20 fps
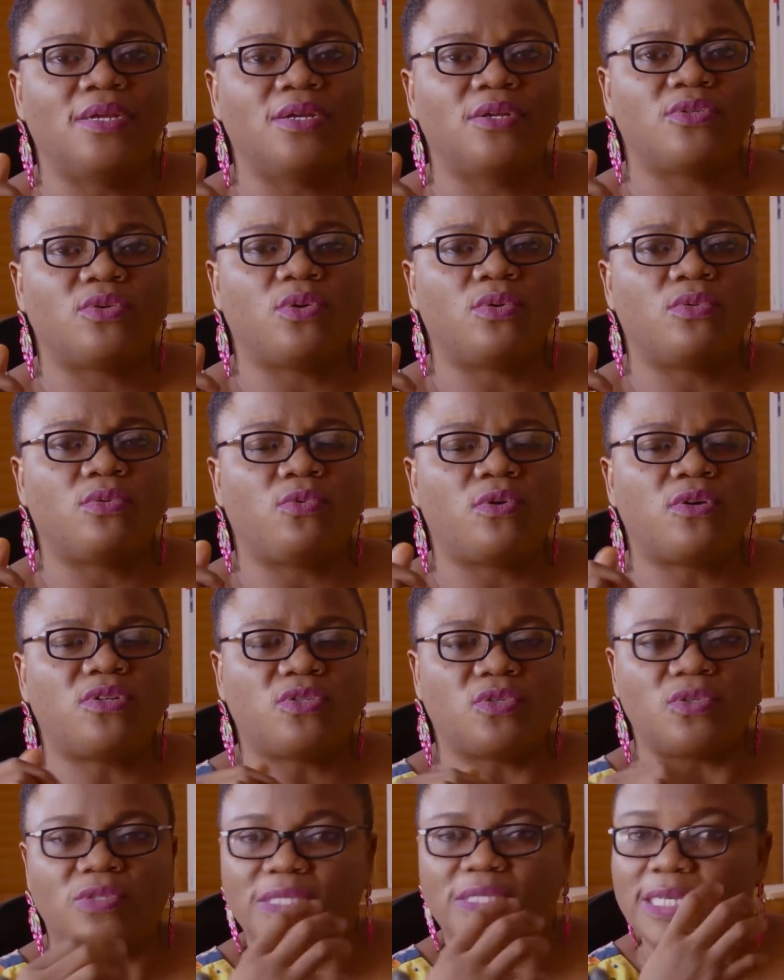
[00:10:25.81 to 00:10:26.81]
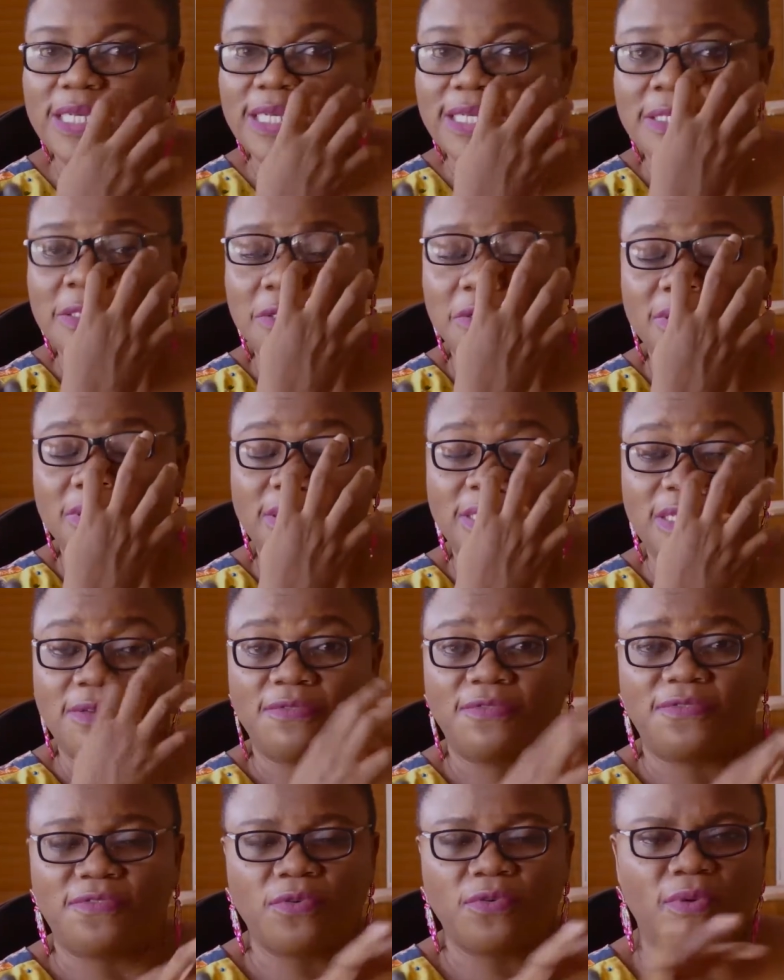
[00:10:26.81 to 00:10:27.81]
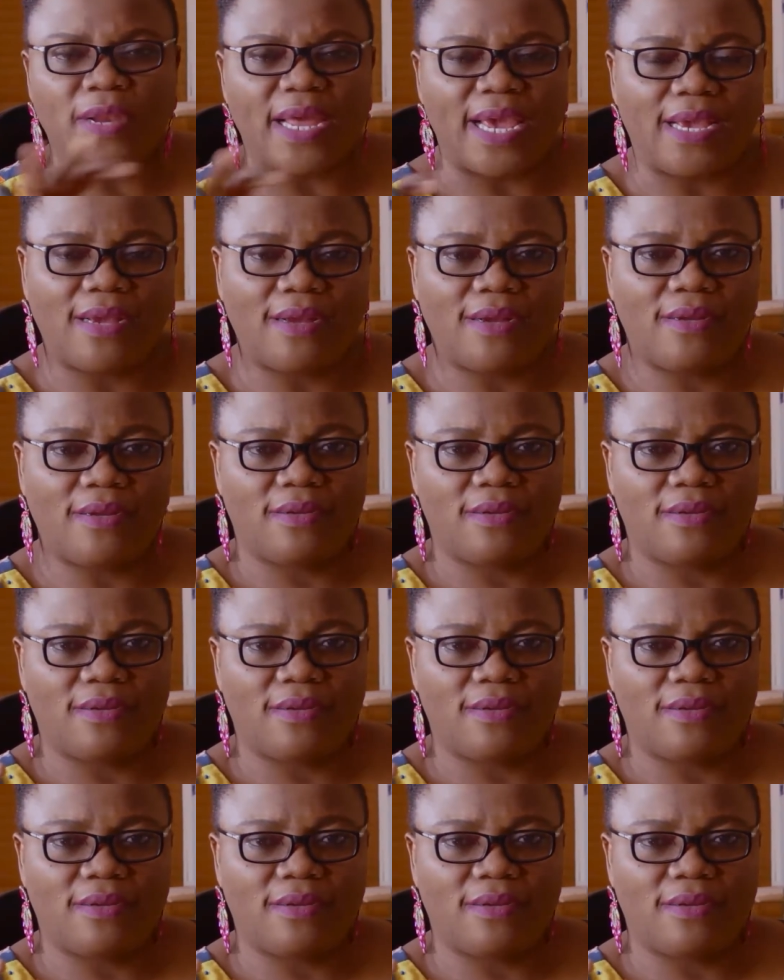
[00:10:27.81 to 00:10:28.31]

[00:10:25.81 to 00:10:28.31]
So once you see it's just a flu like